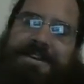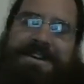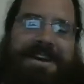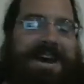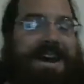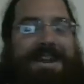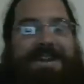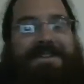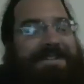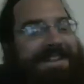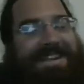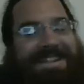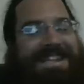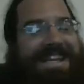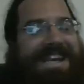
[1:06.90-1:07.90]
I don't
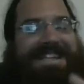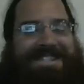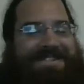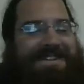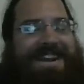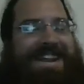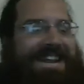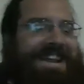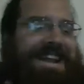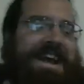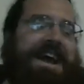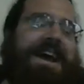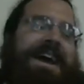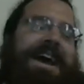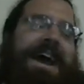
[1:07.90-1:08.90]
think that's right.
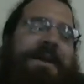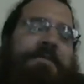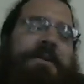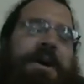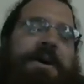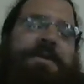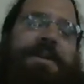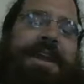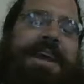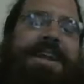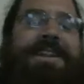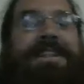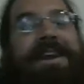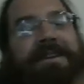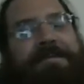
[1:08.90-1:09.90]
I wrote
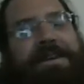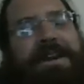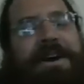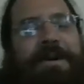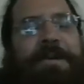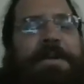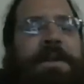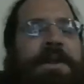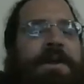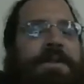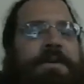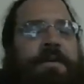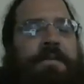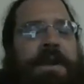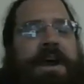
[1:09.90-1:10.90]
in, there we go,
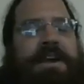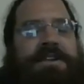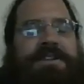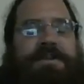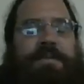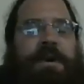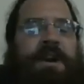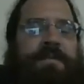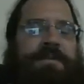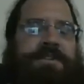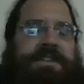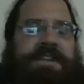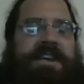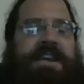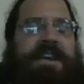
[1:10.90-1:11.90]
the rest
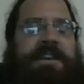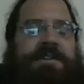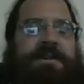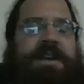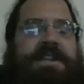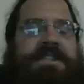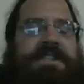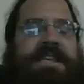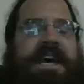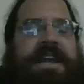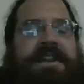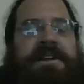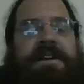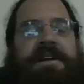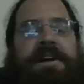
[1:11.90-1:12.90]
purposely into each
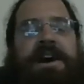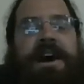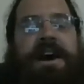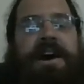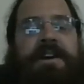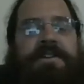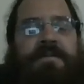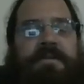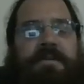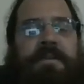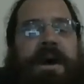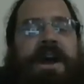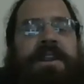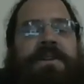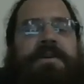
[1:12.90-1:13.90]
set to
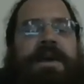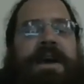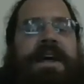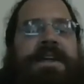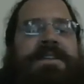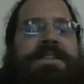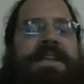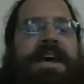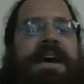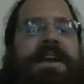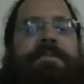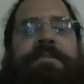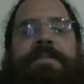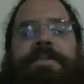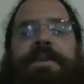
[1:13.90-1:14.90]
remind you guys
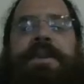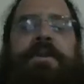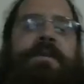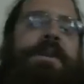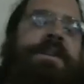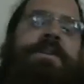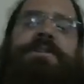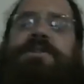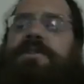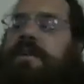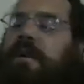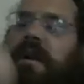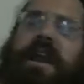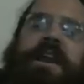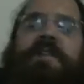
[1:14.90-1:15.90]
that you don't need to just
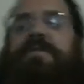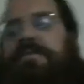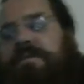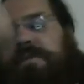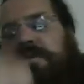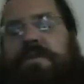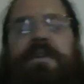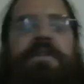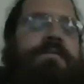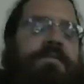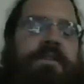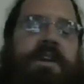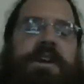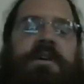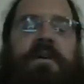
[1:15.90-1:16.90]
crank through this
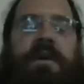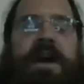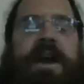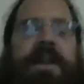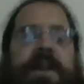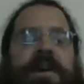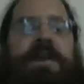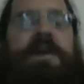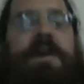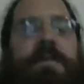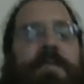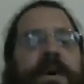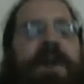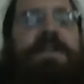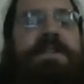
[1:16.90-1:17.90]
really quick,
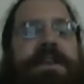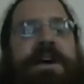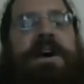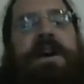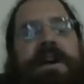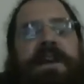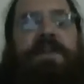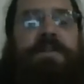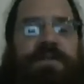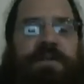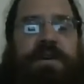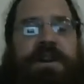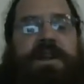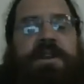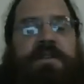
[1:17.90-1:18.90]
but get your
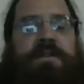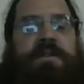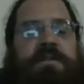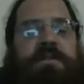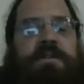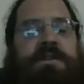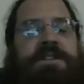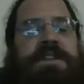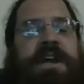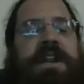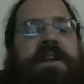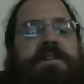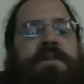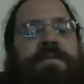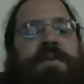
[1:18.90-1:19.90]
20
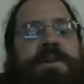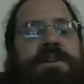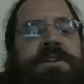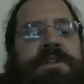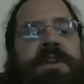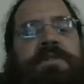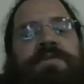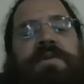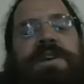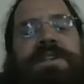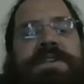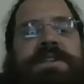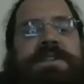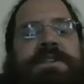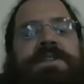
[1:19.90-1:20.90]
sliding glute bridges, get your 20
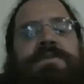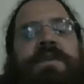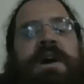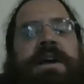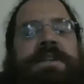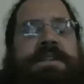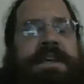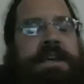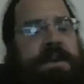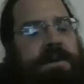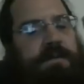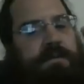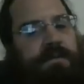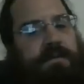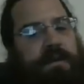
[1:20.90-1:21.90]
sissy squats,
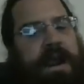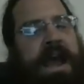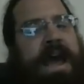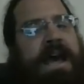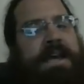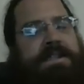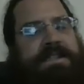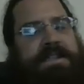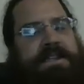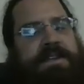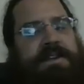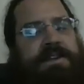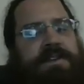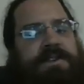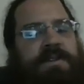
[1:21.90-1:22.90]
rest
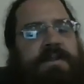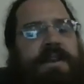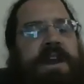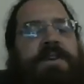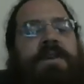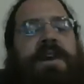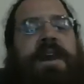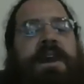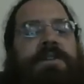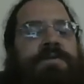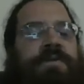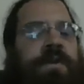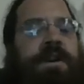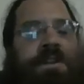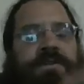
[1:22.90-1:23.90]
so that you can get
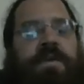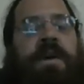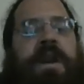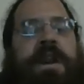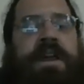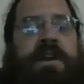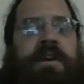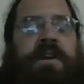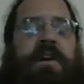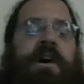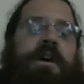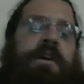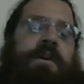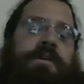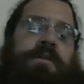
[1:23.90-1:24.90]
20-20
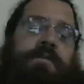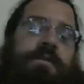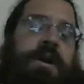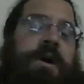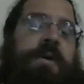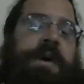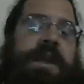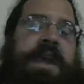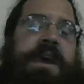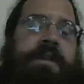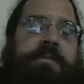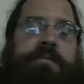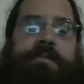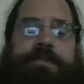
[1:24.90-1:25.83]
all in a row again.